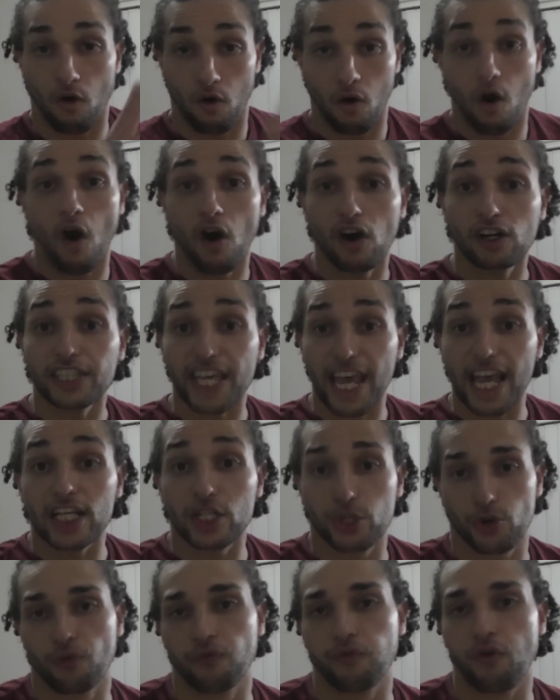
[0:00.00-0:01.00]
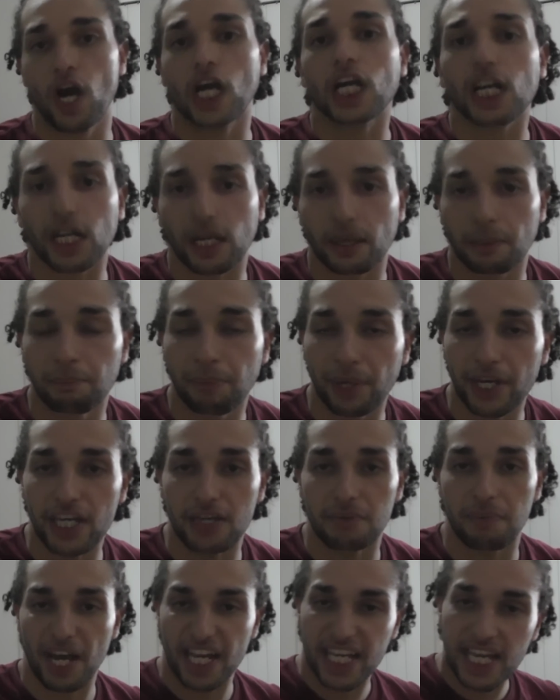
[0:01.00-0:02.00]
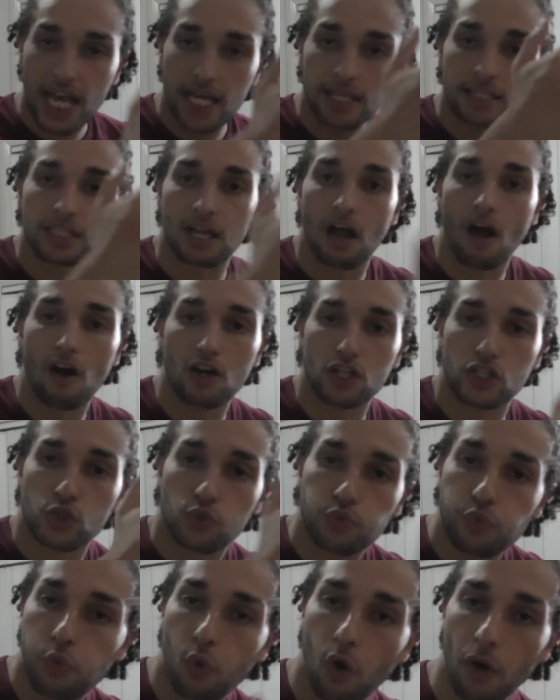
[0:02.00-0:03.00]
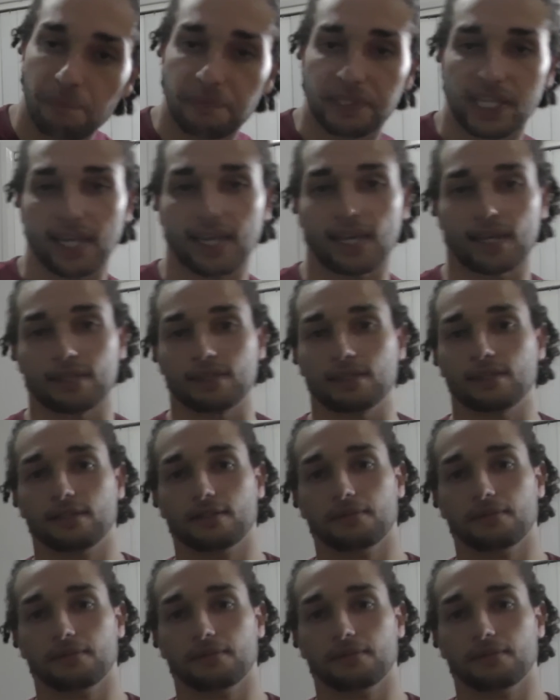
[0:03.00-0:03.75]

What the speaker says: RDA should fight Khabib and get his ass whooped again.